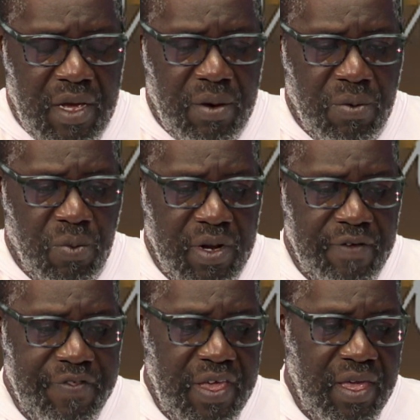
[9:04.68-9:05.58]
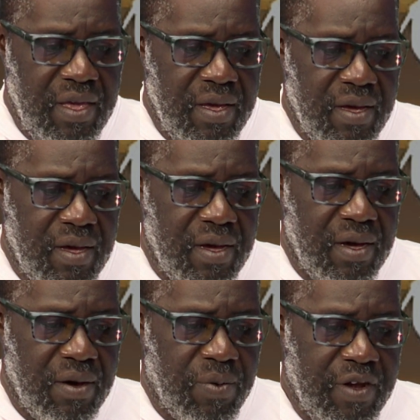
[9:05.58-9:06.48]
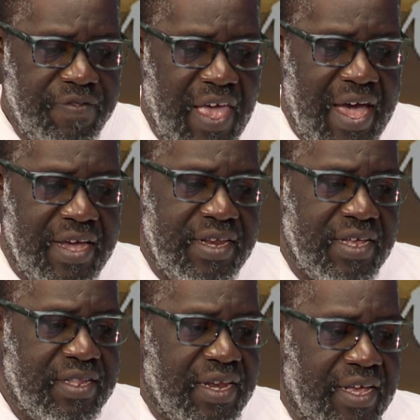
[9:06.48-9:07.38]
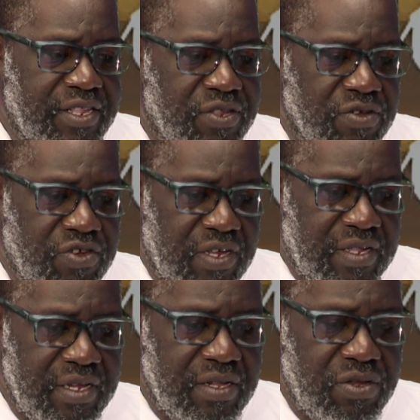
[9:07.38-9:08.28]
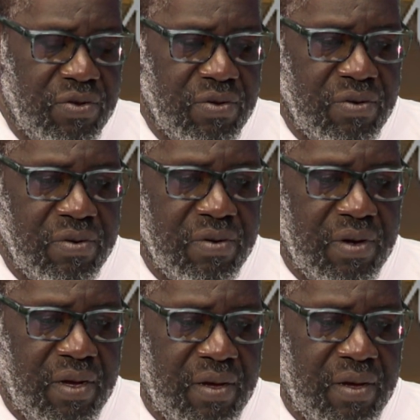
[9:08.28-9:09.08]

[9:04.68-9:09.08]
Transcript: One of the ideas that I suggested to